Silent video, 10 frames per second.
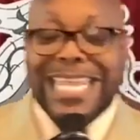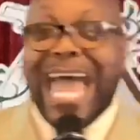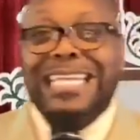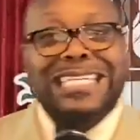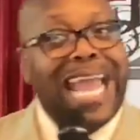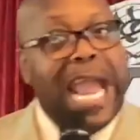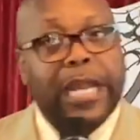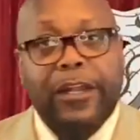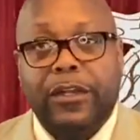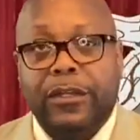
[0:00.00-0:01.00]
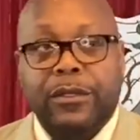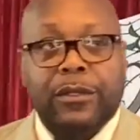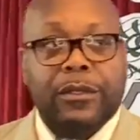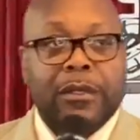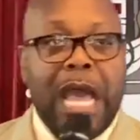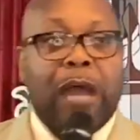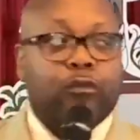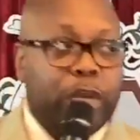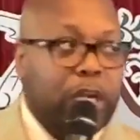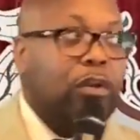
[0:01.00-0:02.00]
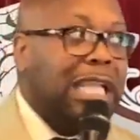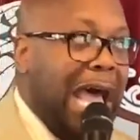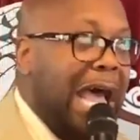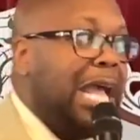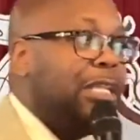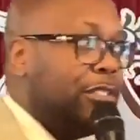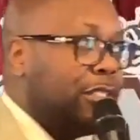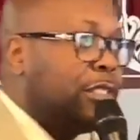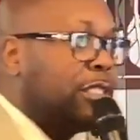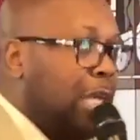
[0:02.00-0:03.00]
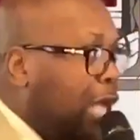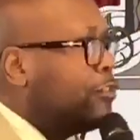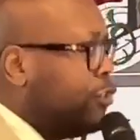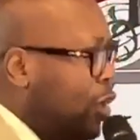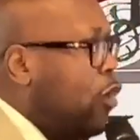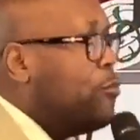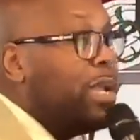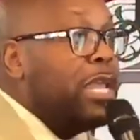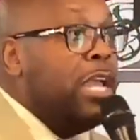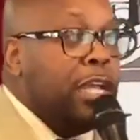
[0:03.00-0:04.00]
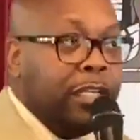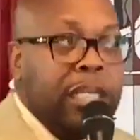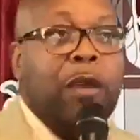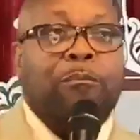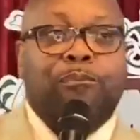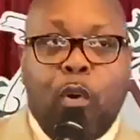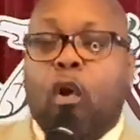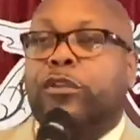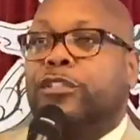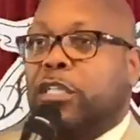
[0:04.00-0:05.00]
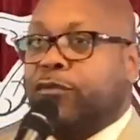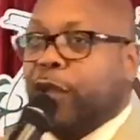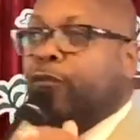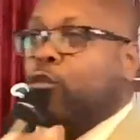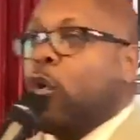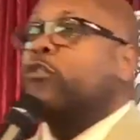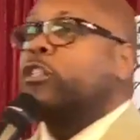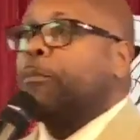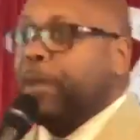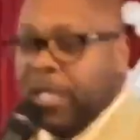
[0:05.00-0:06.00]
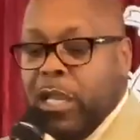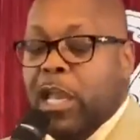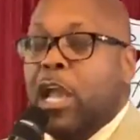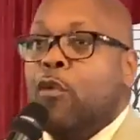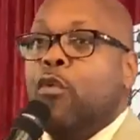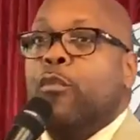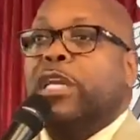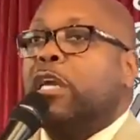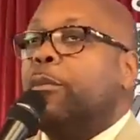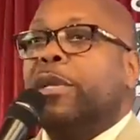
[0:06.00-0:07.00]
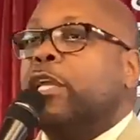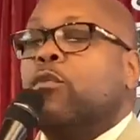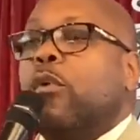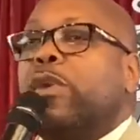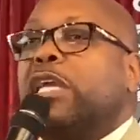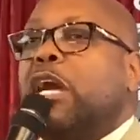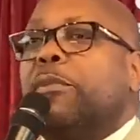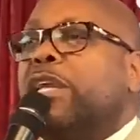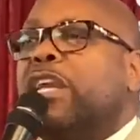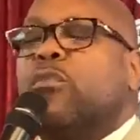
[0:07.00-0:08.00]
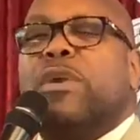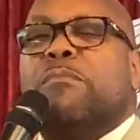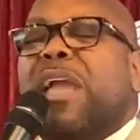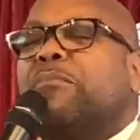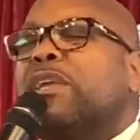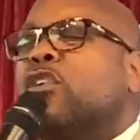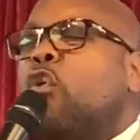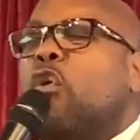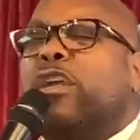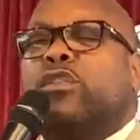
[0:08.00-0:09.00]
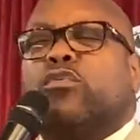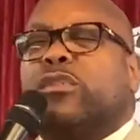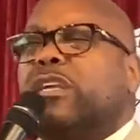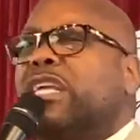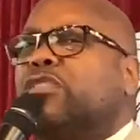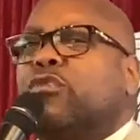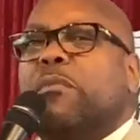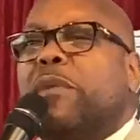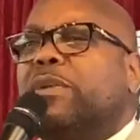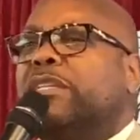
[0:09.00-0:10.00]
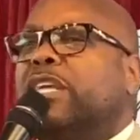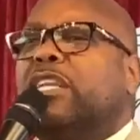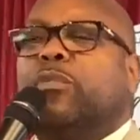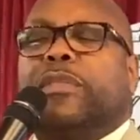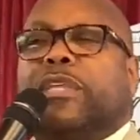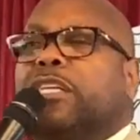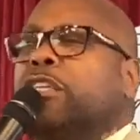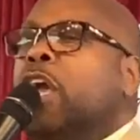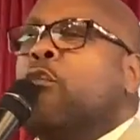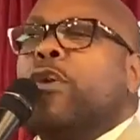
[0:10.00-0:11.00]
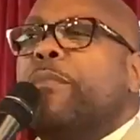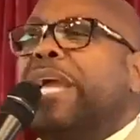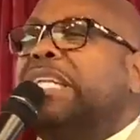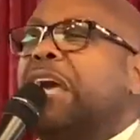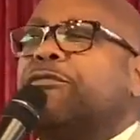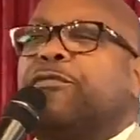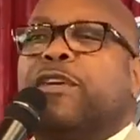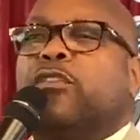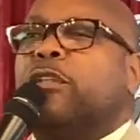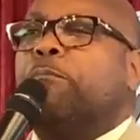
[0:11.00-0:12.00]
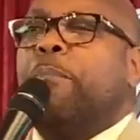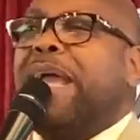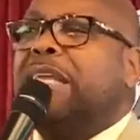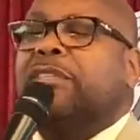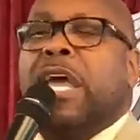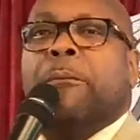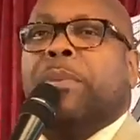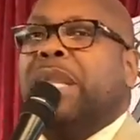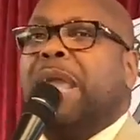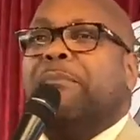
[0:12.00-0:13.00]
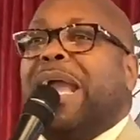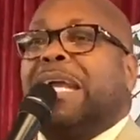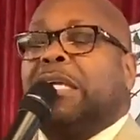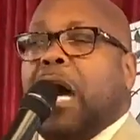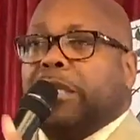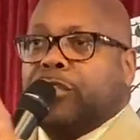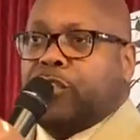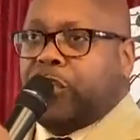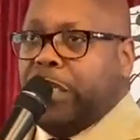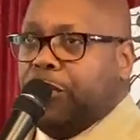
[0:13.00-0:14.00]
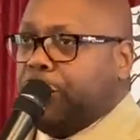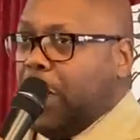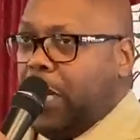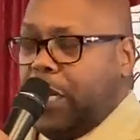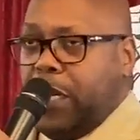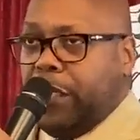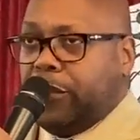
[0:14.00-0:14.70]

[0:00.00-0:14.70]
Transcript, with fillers: That day, I realized God showed me the importance of worshiping when we come in here. When we come in here, we may be going through things, we may be dealing with things, we may not feel the best, but amen, God is still God.